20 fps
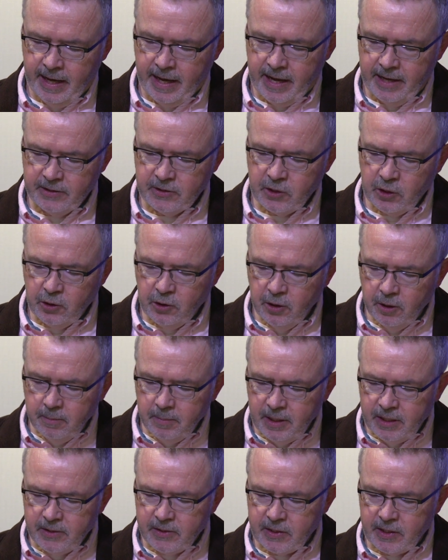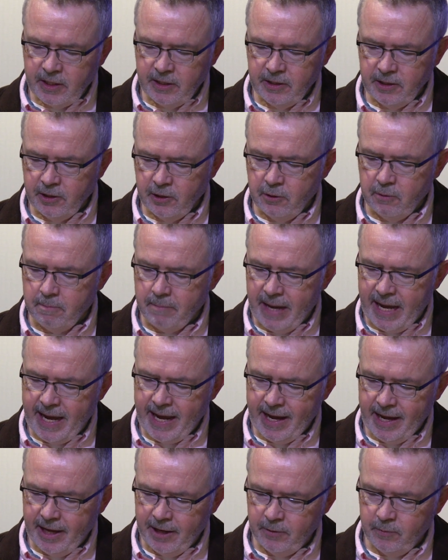as Hermes can go
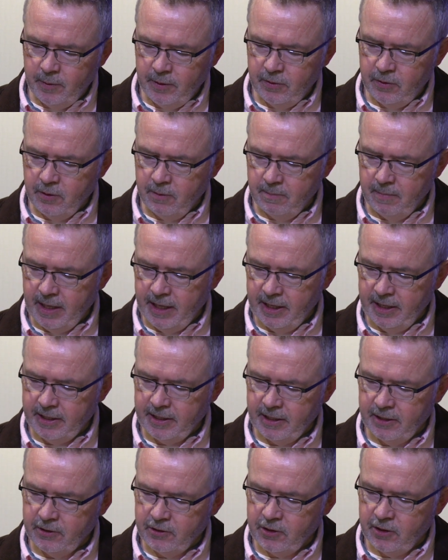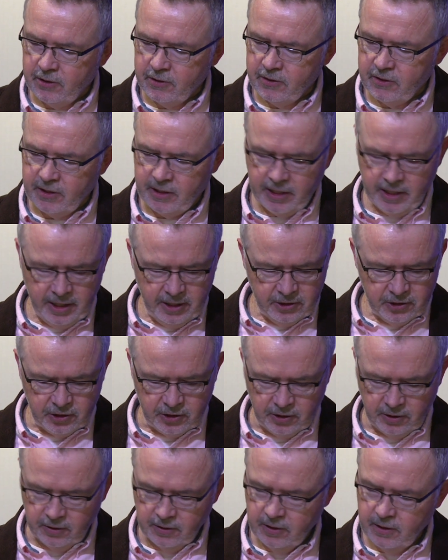mad with Hermetic
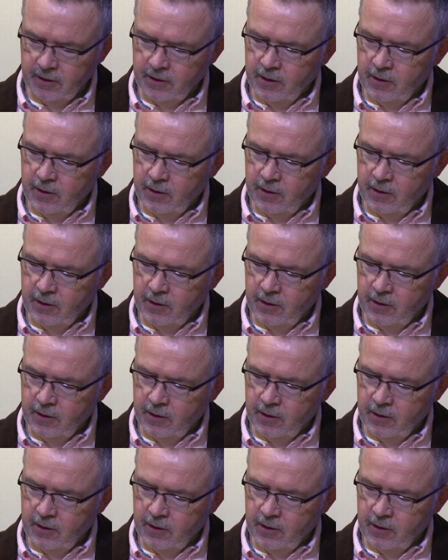intoxication